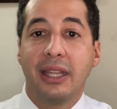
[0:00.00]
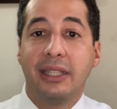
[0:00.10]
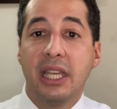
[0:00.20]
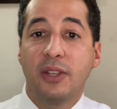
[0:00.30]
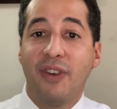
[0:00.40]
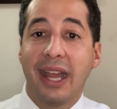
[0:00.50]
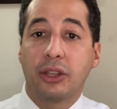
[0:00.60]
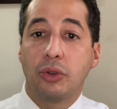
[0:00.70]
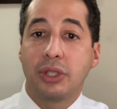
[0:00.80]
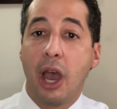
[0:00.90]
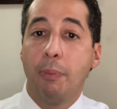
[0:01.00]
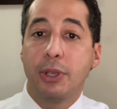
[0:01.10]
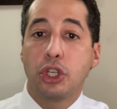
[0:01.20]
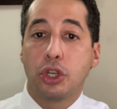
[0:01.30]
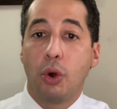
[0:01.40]
These factors help
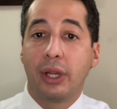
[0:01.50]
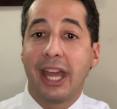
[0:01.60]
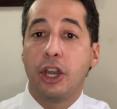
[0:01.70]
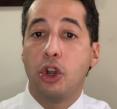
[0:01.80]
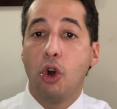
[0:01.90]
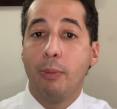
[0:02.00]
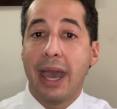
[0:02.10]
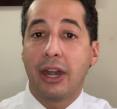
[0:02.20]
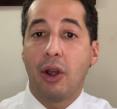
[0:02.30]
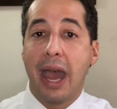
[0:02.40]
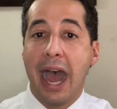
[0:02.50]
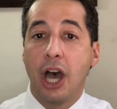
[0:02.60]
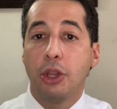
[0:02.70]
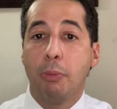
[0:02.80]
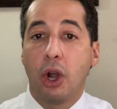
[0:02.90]
ensure that no matter how
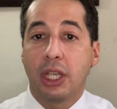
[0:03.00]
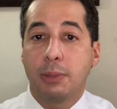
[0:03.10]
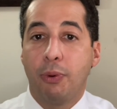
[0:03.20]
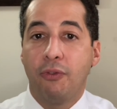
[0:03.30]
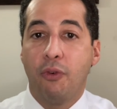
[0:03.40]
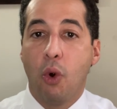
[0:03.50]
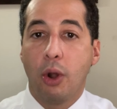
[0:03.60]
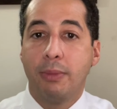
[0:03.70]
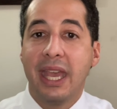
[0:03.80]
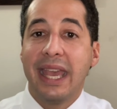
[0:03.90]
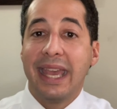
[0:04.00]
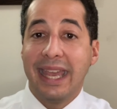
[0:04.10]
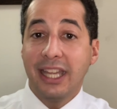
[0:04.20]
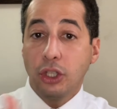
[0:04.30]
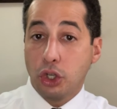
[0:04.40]
the markets perform
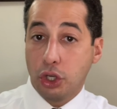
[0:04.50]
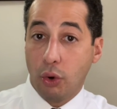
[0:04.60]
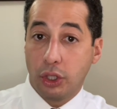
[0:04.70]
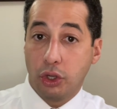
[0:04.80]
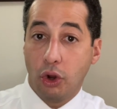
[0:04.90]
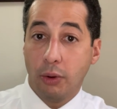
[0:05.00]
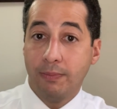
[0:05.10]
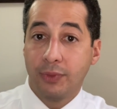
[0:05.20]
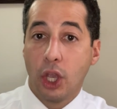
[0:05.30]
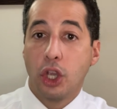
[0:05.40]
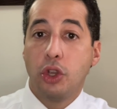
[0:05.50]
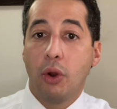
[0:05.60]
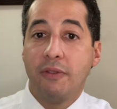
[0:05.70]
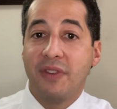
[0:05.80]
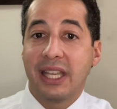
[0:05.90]
in the short term,
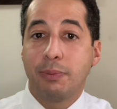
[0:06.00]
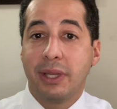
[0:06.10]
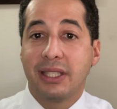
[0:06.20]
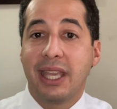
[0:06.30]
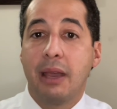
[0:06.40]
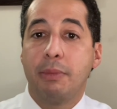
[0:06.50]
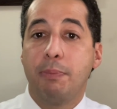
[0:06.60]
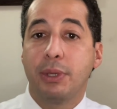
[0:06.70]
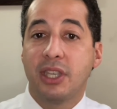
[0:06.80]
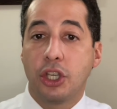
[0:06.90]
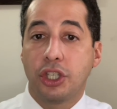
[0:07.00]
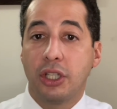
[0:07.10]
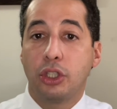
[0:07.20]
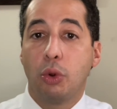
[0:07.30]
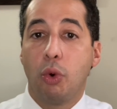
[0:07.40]
your investments can be
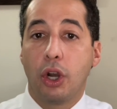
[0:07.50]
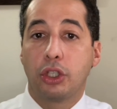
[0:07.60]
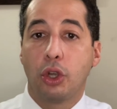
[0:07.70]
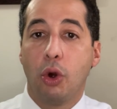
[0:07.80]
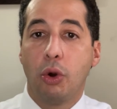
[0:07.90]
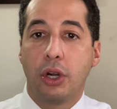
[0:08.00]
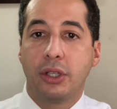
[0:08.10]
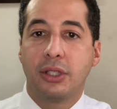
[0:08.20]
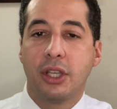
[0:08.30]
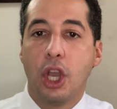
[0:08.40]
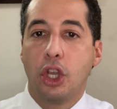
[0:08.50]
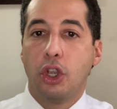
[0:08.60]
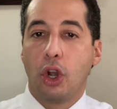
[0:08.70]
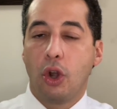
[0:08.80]
positioned to work towards your